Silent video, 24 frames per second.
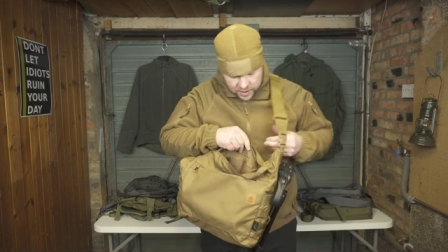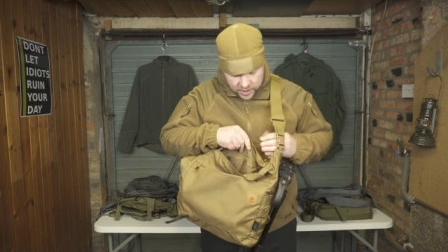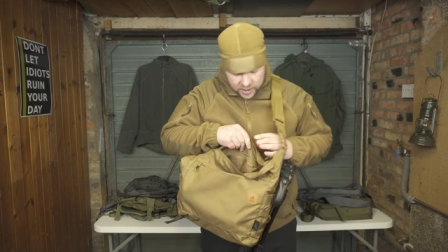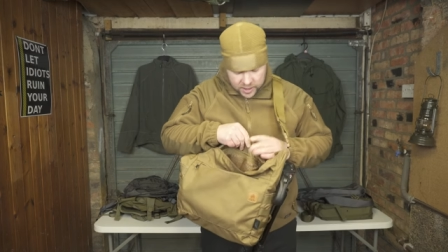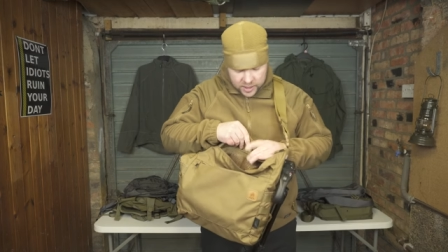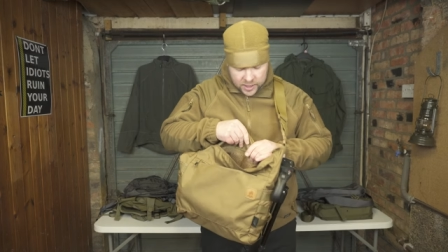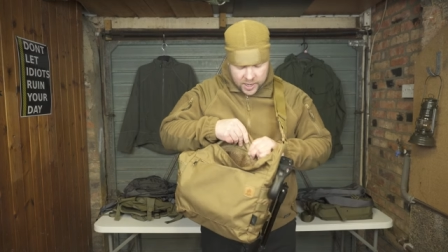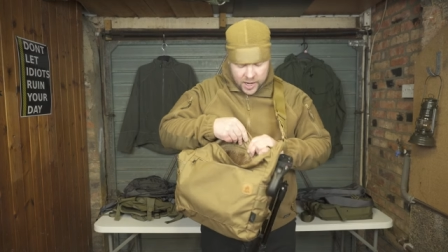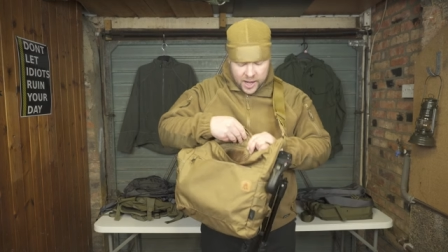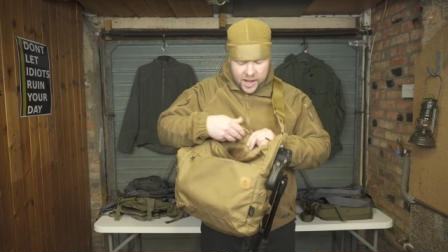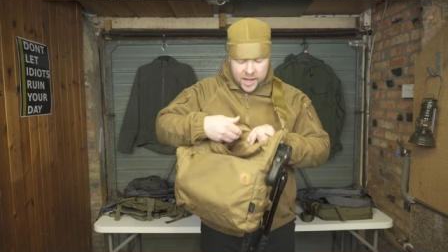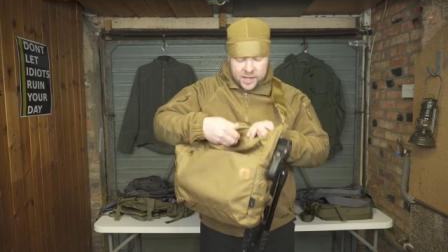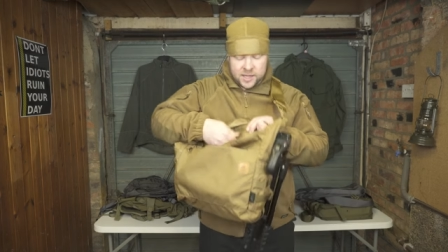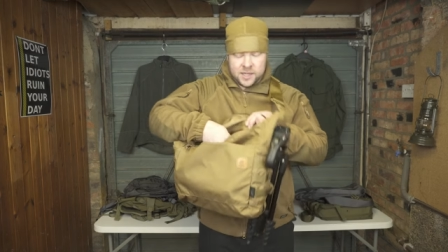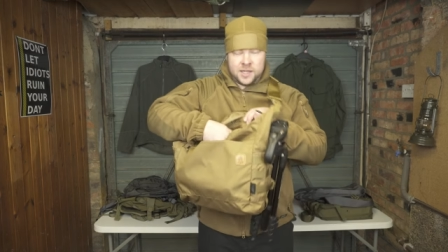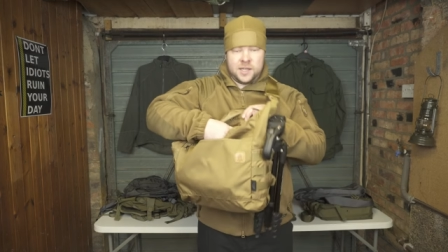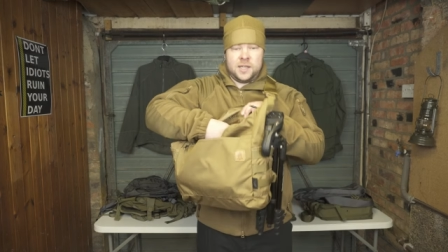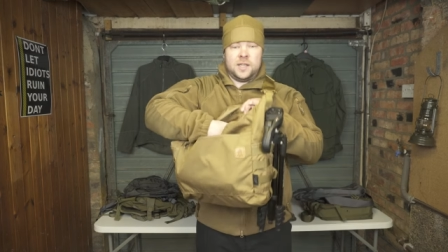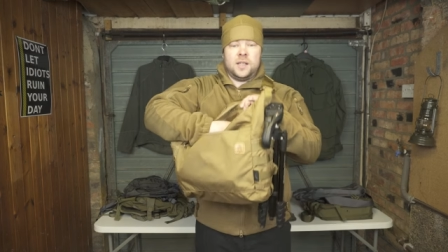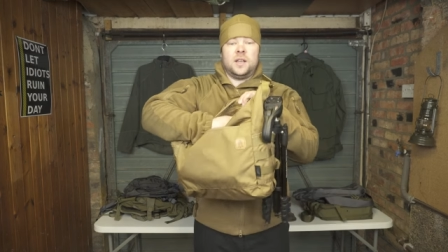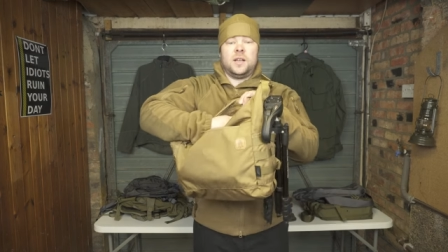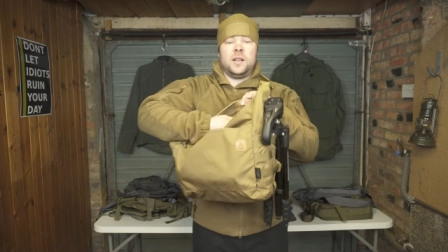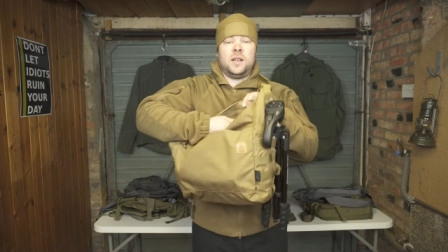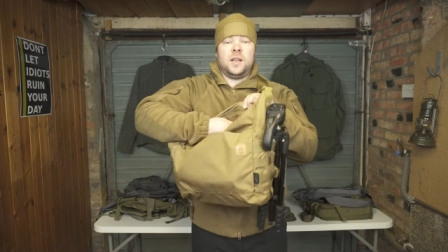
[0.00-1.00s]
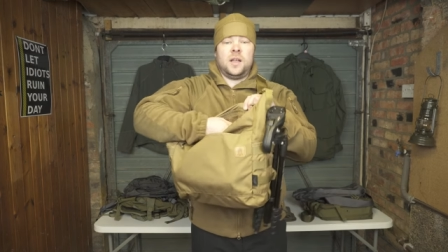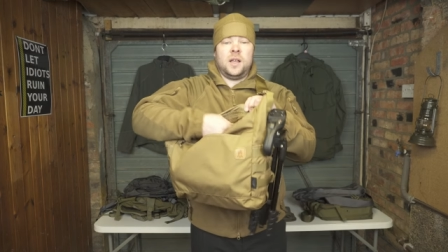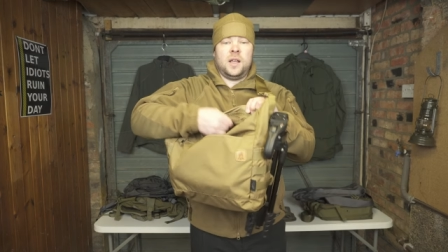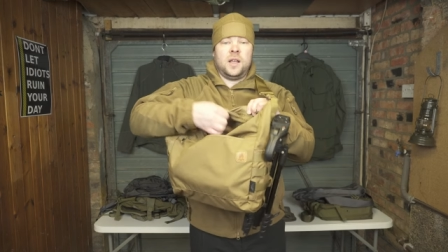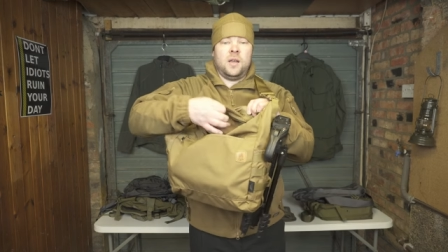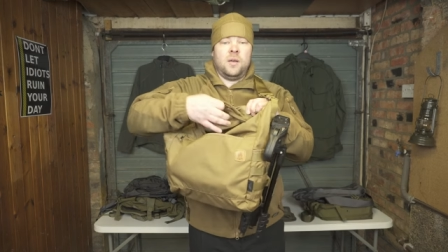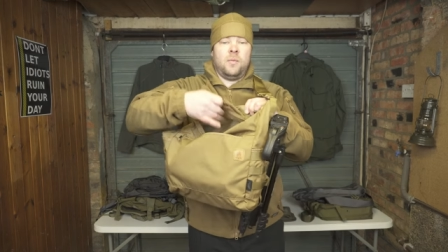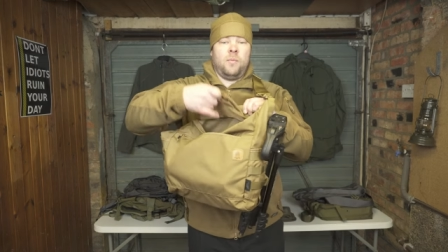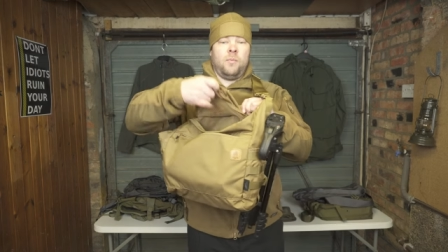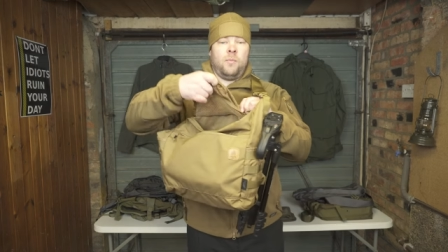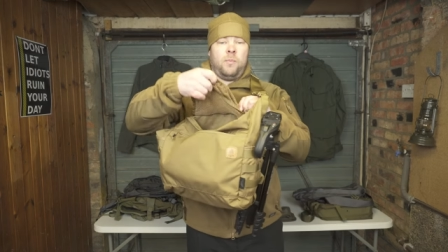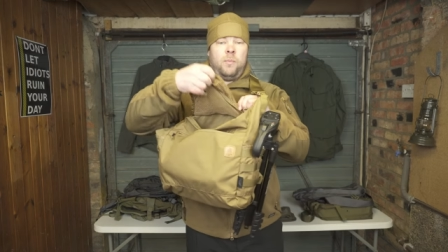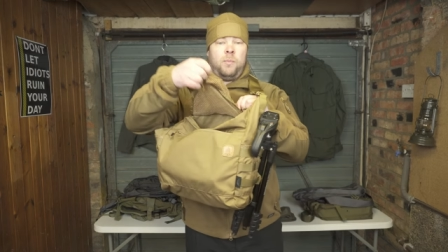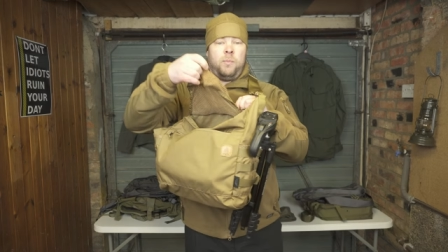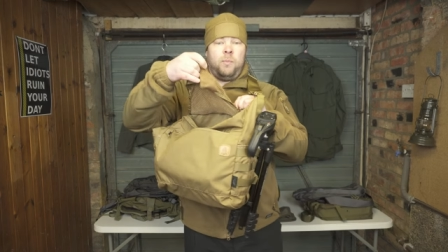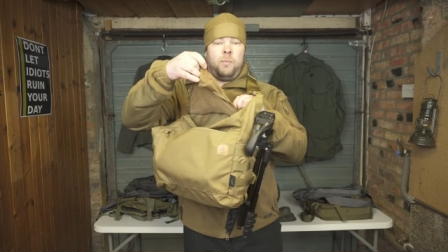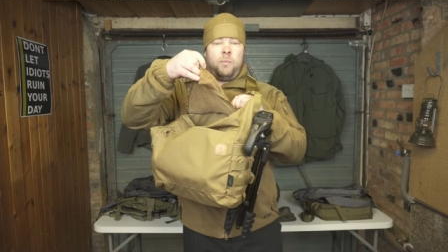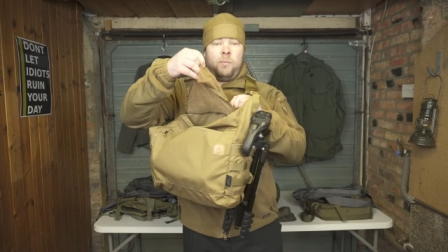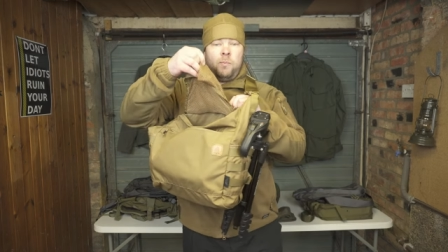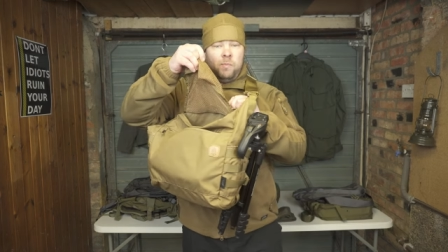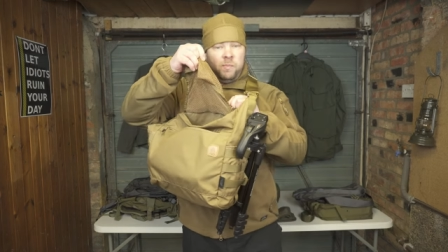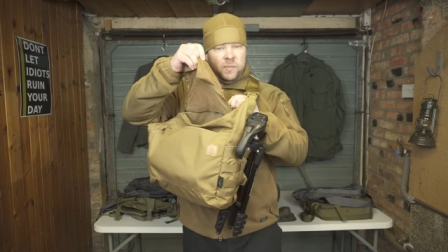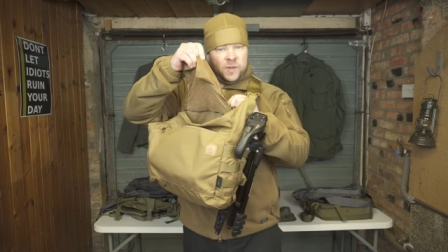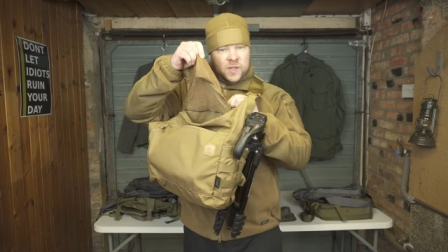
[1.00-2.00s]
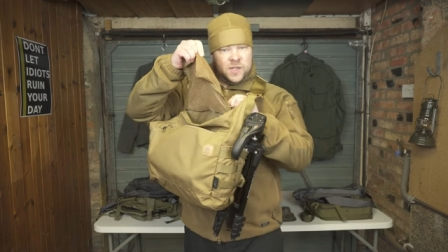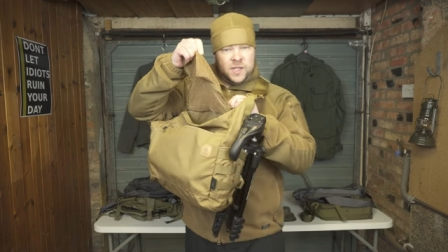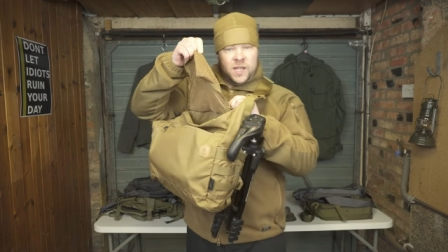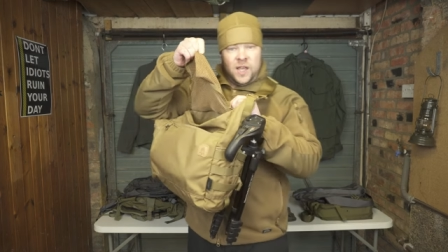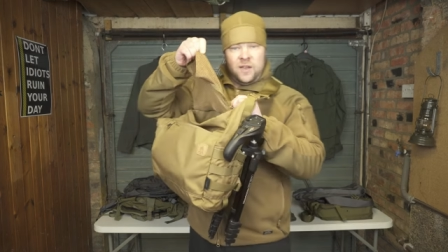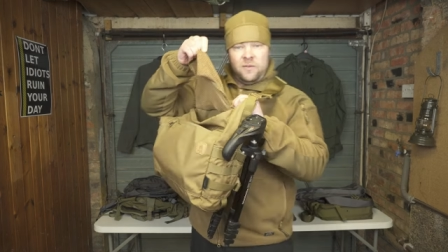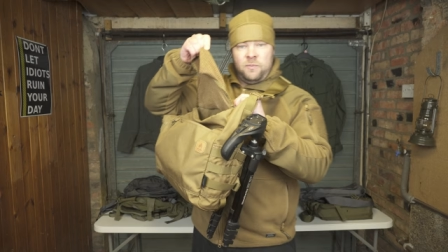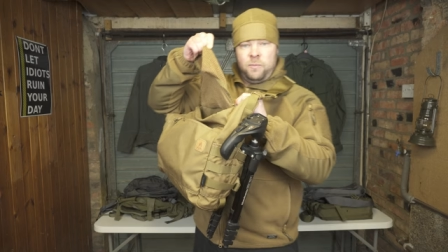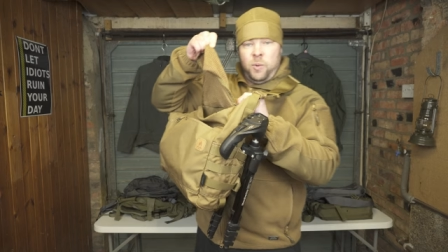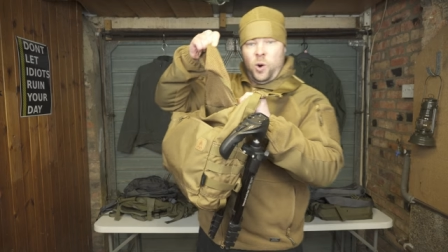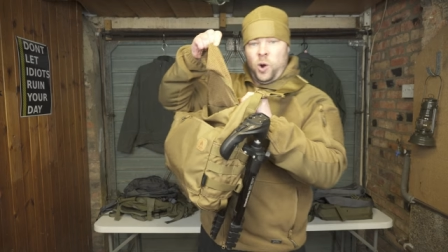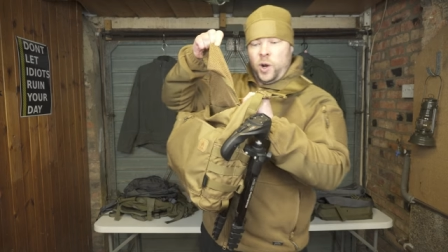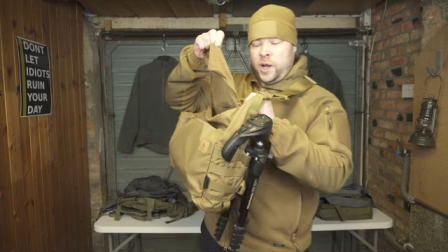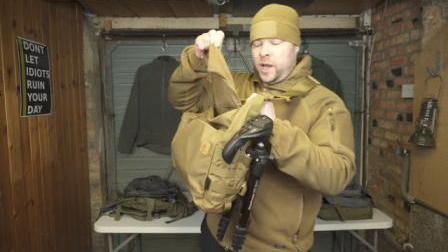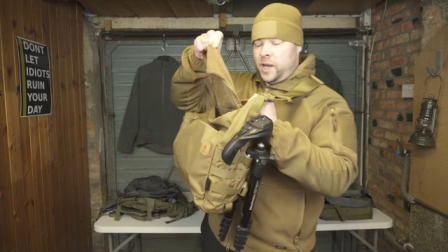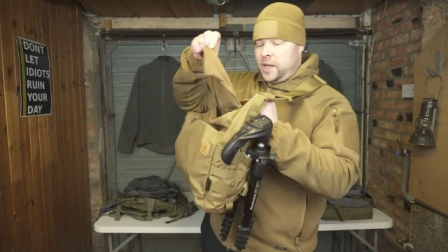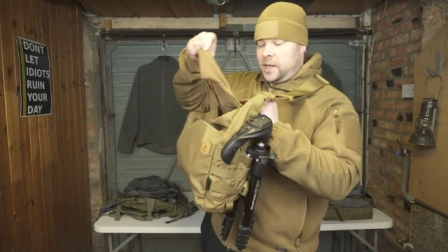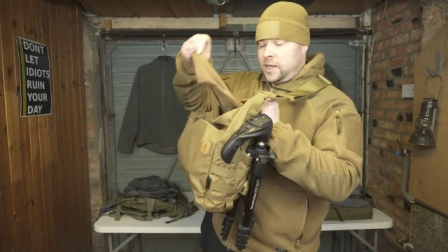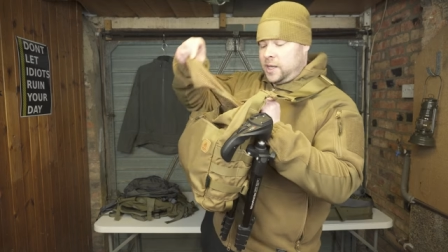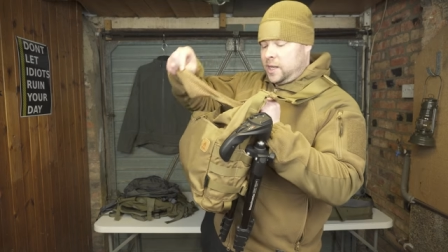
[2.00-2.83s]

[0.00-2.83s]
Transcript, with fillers: it has safe pocket